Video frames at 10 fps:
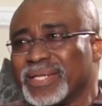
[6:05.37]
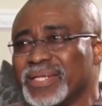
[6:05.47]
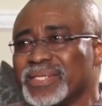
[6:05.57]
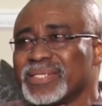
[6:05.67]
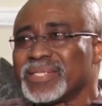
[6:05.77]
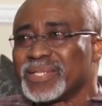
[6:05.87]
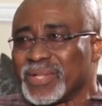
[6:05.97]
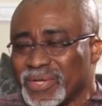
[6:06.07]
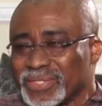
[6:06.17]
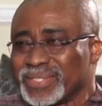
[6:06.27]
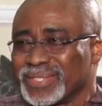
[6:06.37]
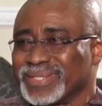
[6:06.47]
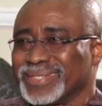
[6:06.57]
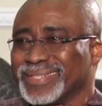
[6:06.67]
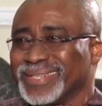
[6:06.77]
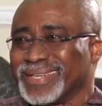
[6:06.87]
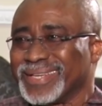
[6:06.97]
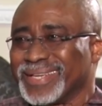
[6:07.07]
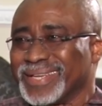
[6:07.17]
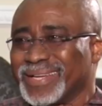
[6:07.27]
is not
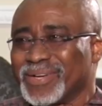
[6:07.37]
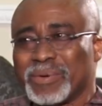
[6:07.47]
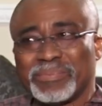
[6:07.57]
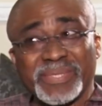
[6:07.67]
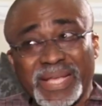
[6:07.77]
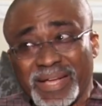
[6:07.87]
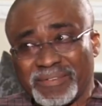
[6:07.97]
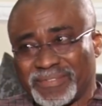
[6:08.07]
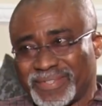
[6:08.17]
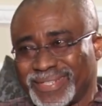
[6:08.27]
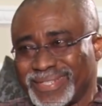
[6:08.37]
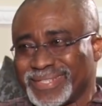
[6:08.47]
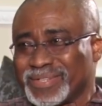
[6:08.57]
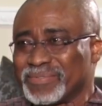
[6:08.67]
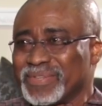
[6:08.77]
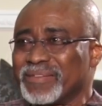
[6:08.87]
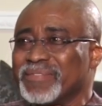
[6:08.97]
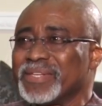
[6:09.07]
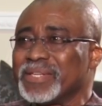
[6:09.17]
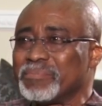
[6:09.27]
observed. It's
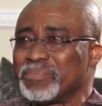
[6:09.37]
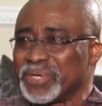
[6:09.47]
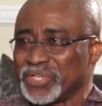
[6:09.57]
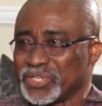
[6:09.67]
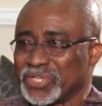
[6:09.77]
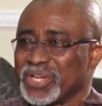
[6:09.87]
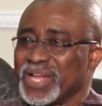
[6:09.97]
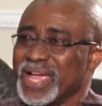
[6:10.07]
observed in the breach.